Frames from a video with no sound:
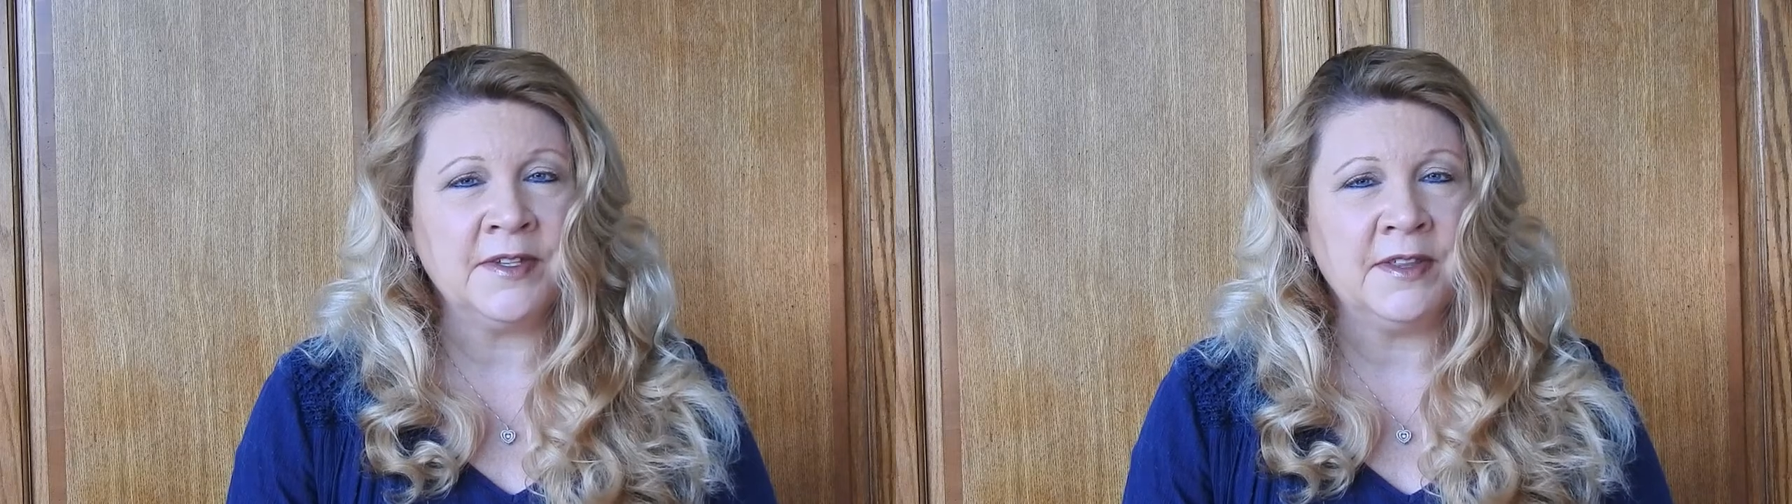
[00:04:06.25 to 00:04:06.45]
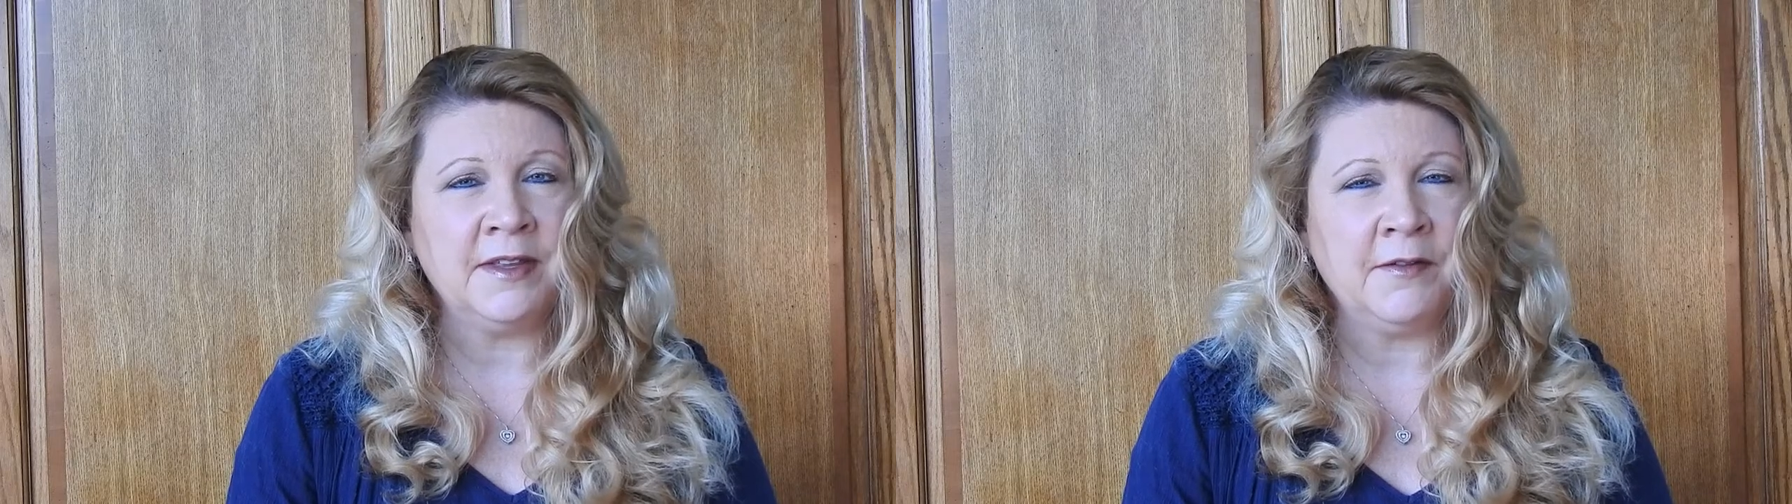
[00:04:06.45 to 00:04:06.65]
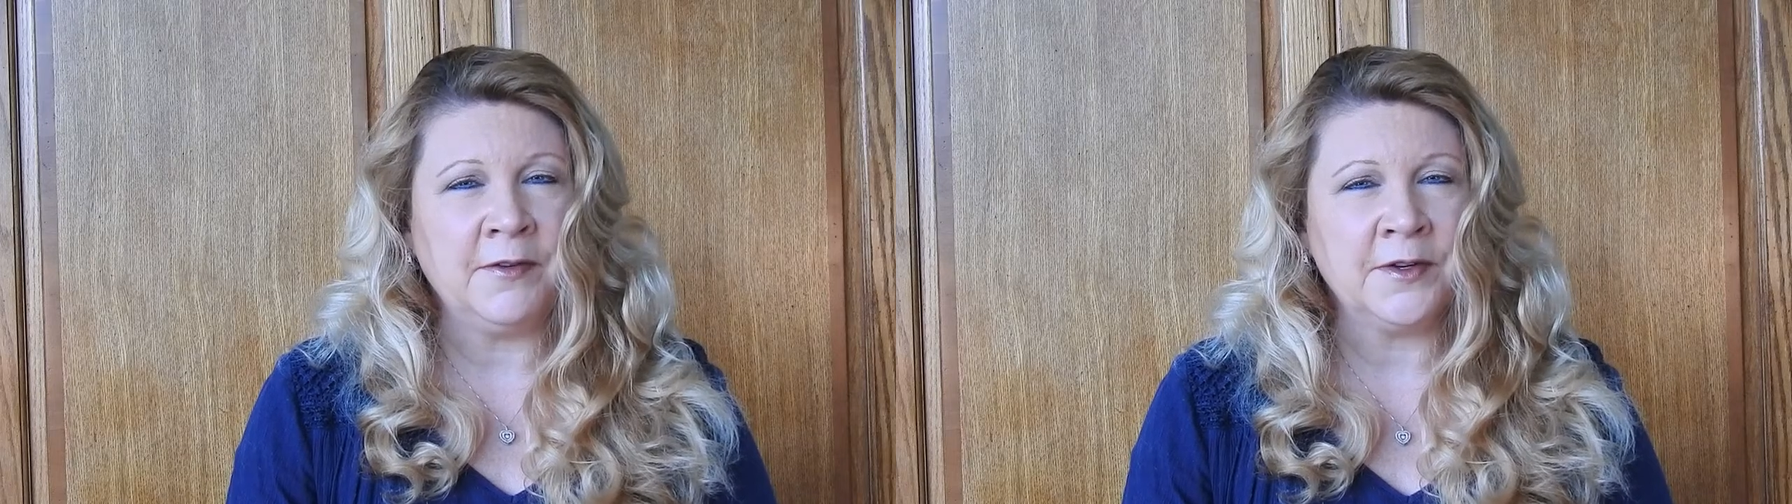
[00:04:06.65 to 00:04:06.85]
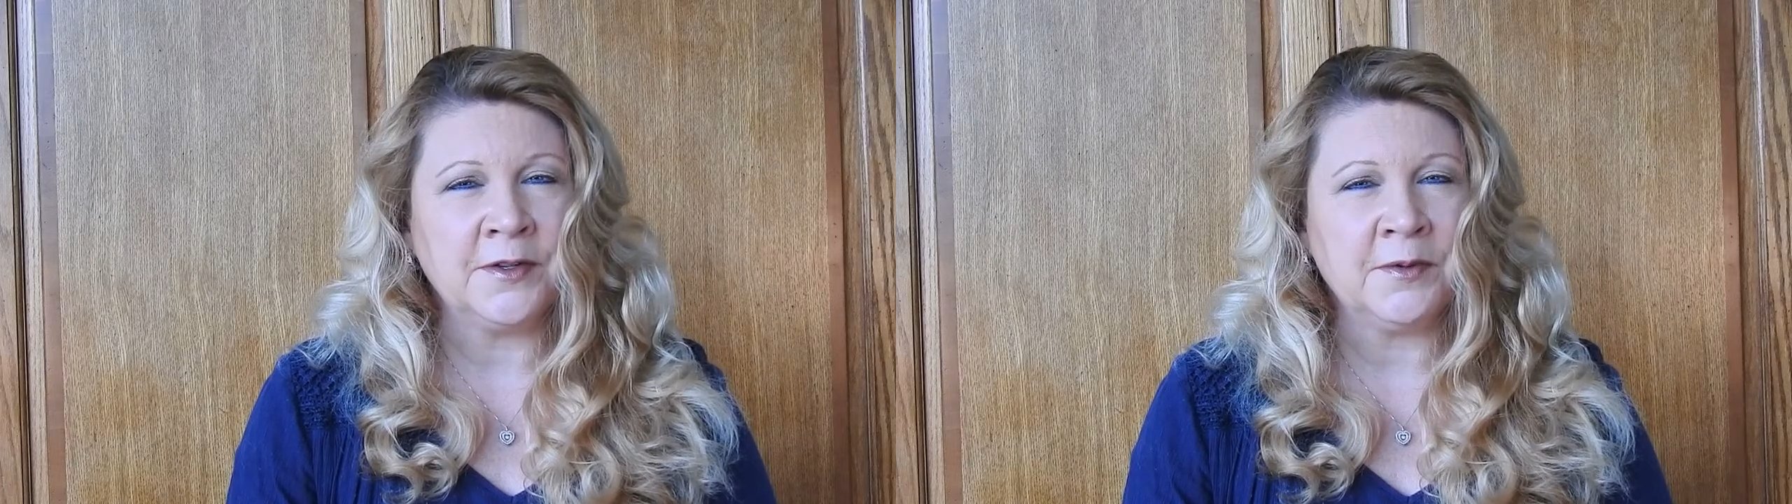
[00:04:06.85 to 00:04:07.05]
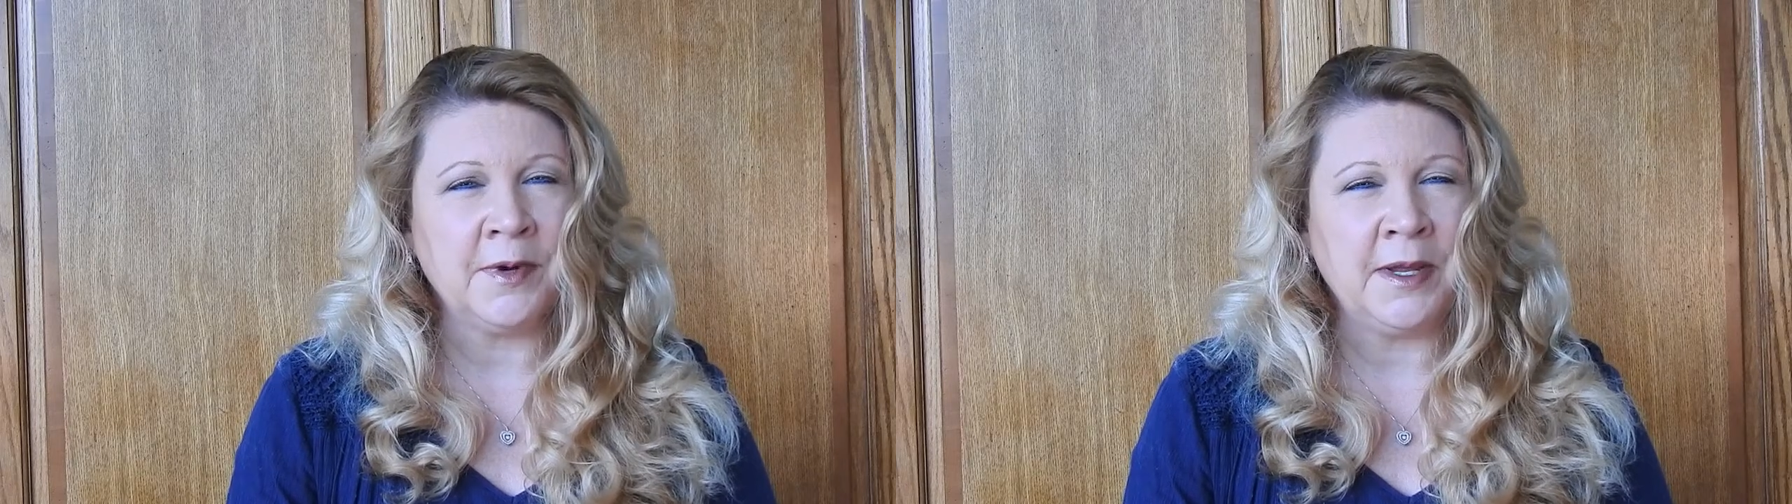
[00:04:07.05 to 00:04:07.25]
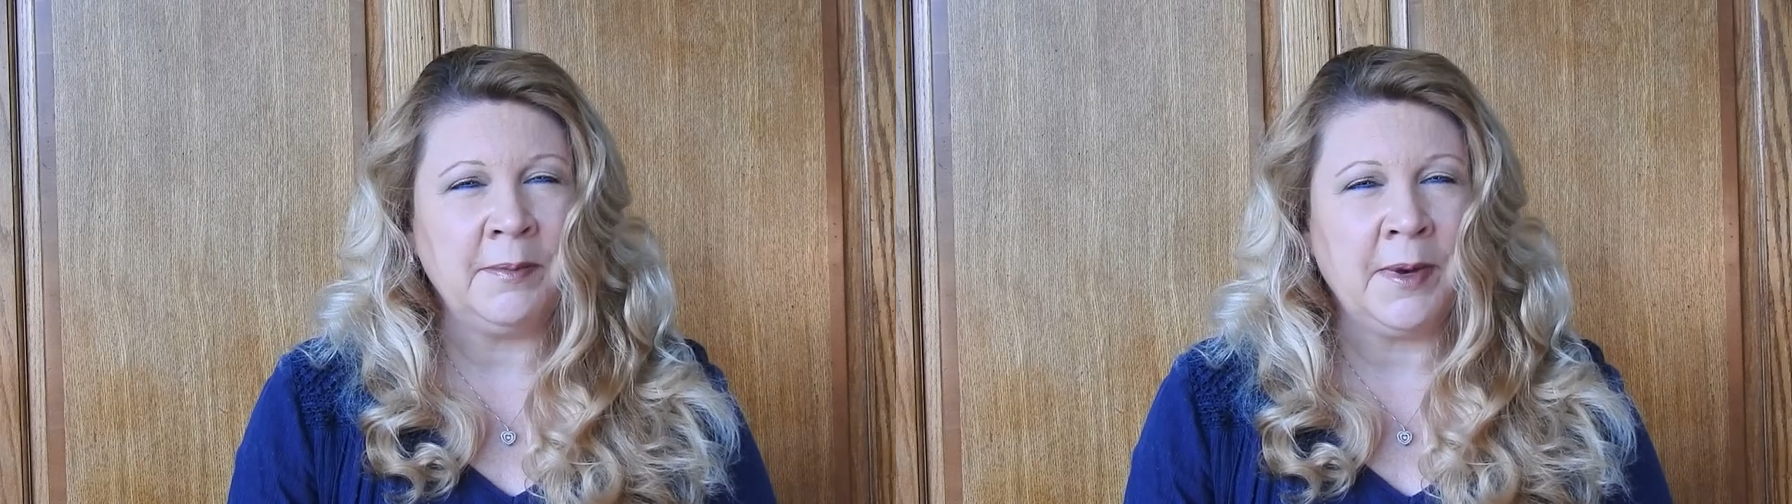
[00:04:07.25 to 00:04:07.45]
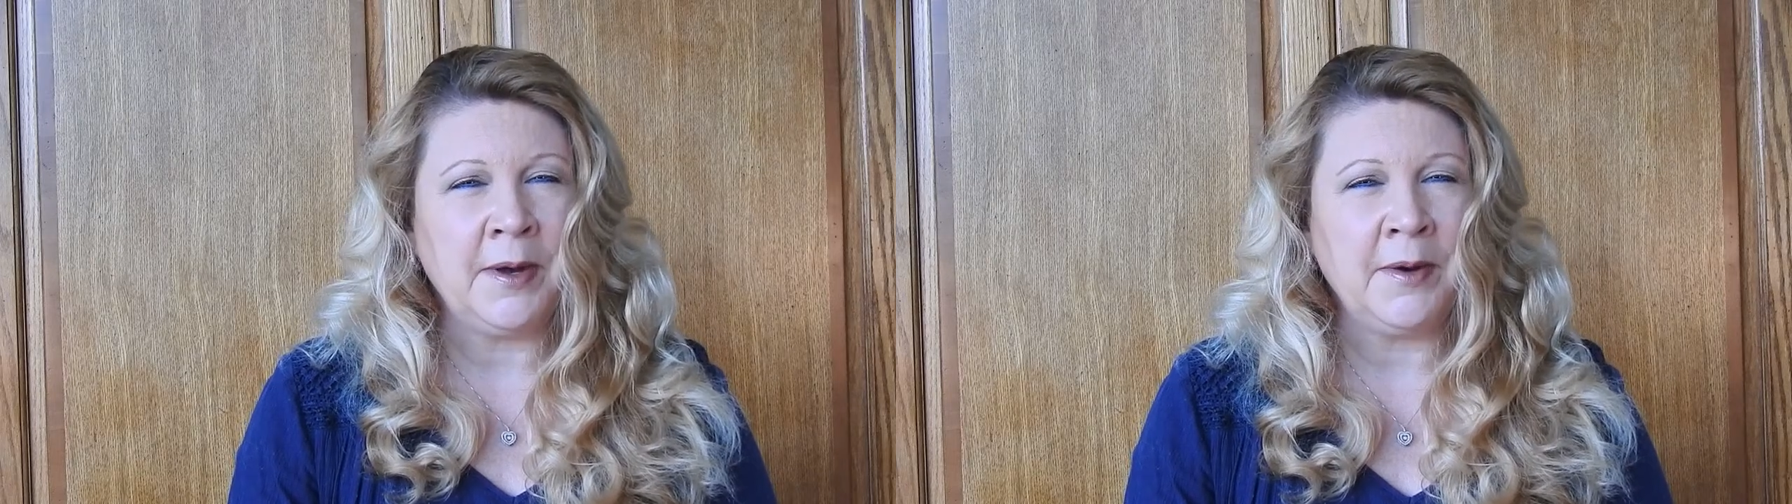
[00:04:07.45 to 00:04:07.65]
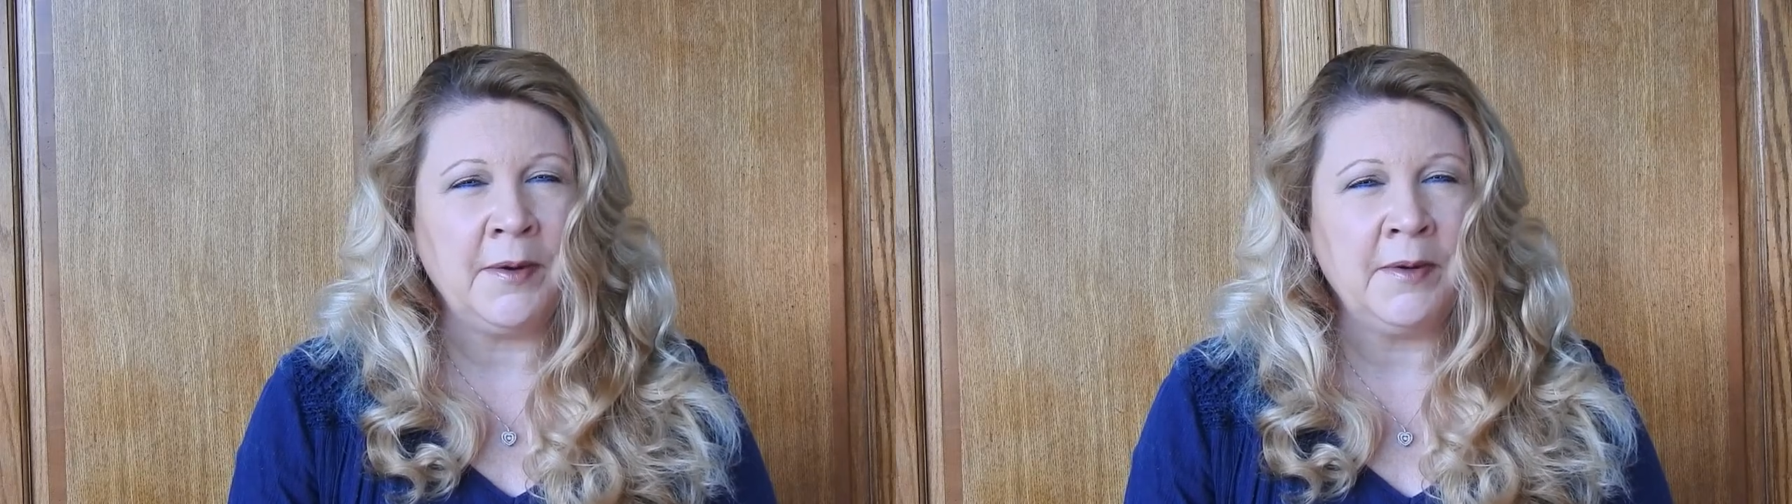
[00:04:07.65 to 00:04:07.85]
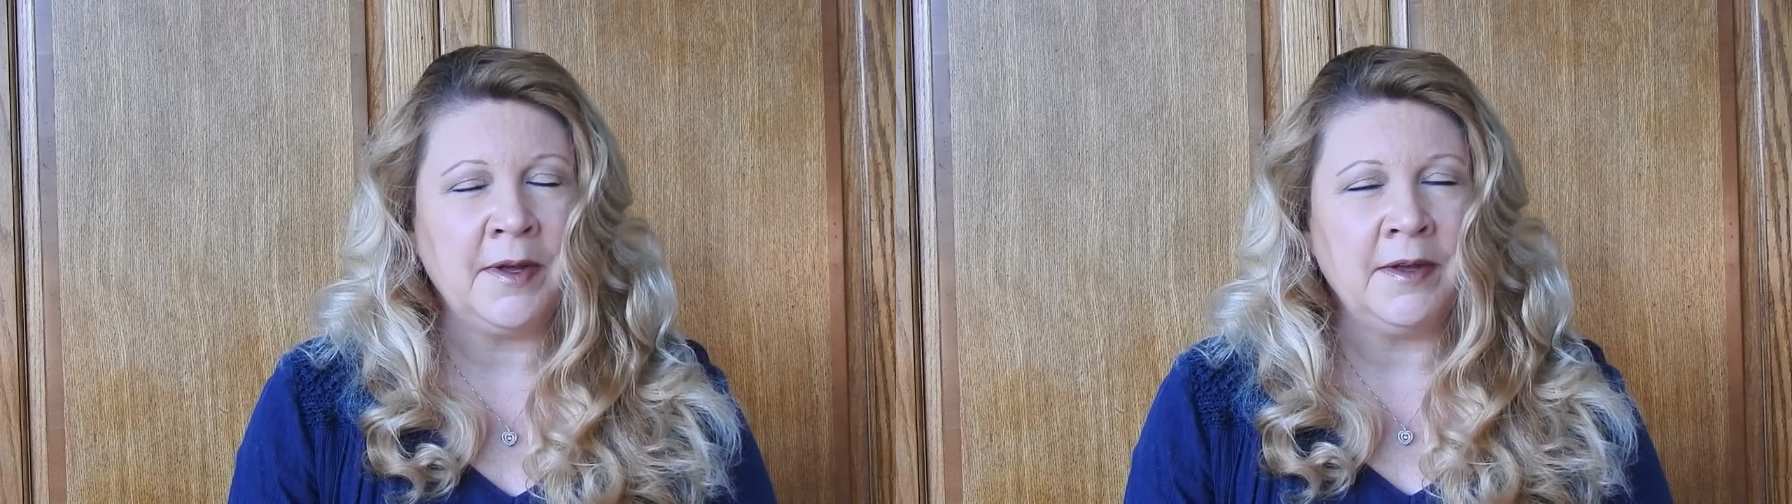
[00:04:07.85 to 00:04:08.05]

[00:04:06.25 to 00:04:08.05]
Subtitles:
in the official rainbow.